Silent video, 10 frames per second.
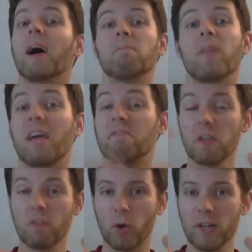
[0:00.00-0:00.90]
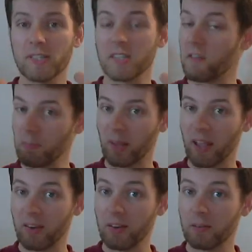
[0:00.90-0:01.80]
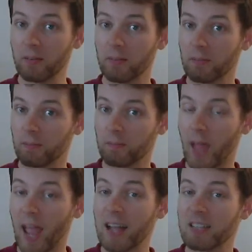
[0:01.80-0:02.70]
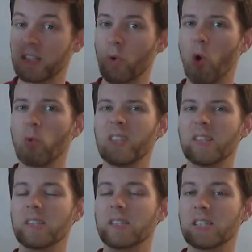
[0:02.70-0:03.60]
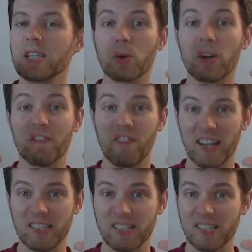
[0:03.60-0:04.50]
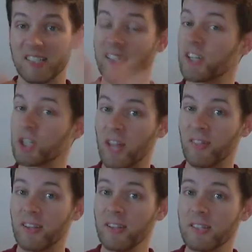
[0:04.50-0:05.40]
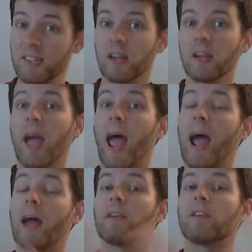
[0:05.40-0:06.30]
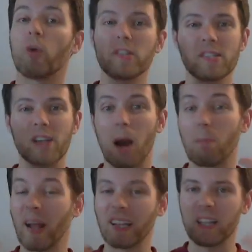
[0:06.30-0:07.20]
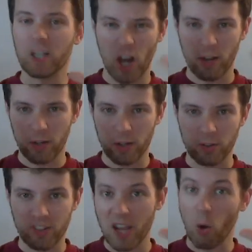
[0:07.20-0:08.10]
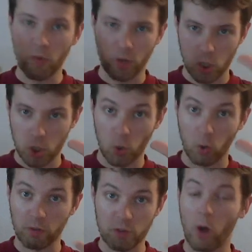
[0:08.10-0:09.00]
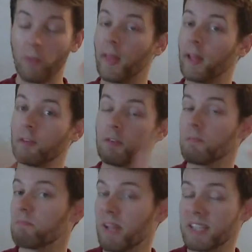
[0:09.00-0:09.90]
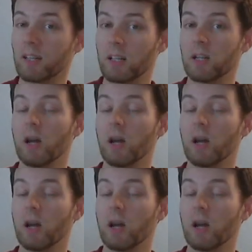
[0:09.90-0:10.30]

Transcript: Every voice, every player has their own secret vices and agendas, and the voices are battling each other to take over control of John and basically